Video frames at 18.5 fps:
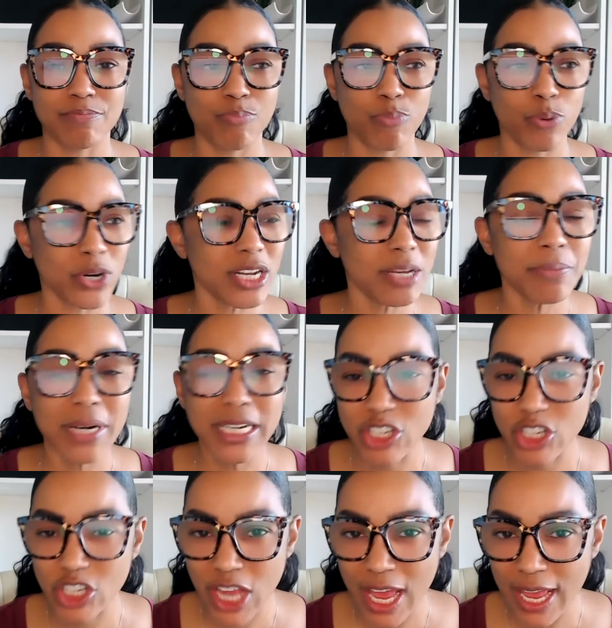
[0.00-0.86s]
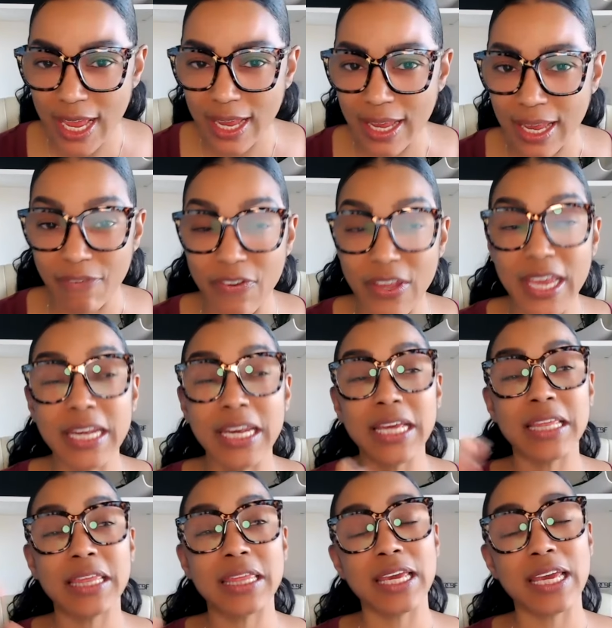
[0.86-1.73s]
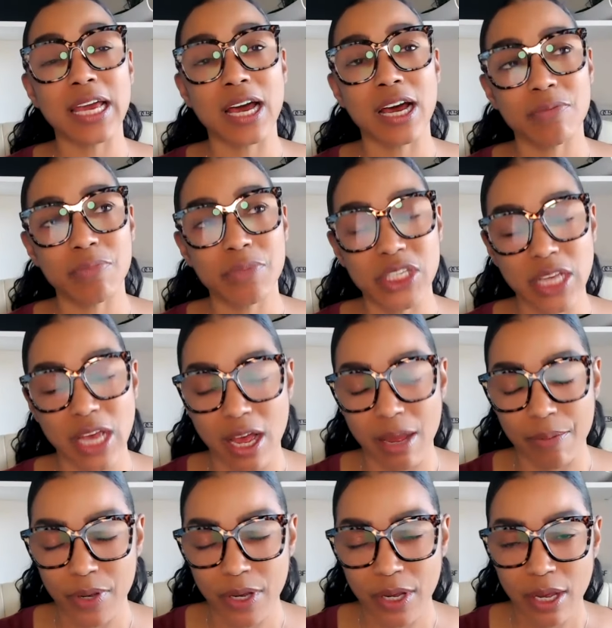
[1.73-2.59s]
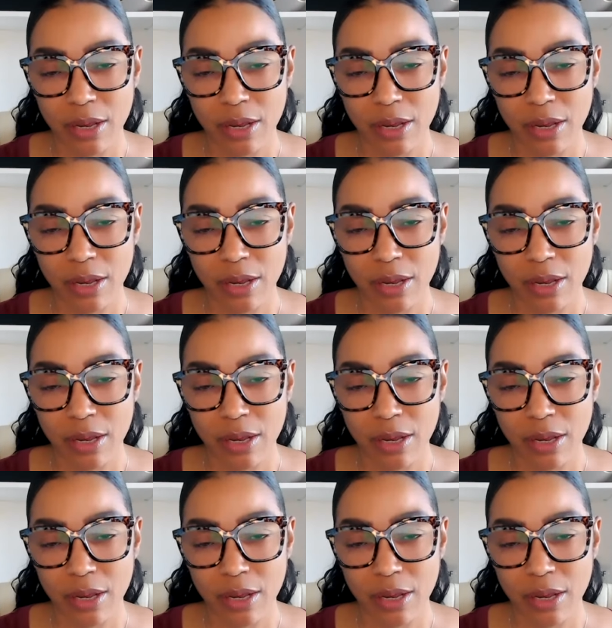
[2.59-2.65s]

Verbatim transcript: pretty much saying if anything comes up